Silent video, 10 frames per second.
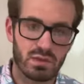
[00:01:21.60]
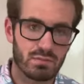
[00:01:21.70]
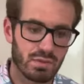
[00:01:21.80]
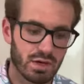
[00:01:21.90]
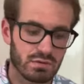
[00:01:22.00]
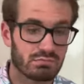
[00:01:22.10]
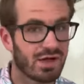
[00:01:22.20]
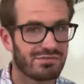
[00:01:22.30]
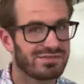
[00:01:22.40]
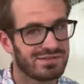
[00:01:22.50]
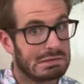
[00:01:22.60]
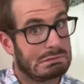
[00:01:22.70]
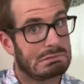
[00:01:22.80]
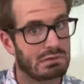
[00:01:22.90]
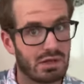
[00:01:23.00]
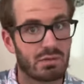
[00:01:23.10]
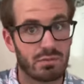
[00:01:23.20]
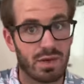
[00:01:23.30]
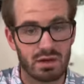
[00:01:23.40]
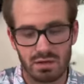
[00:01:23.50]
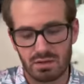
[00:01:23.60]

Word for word: But obviously, that would have been bad.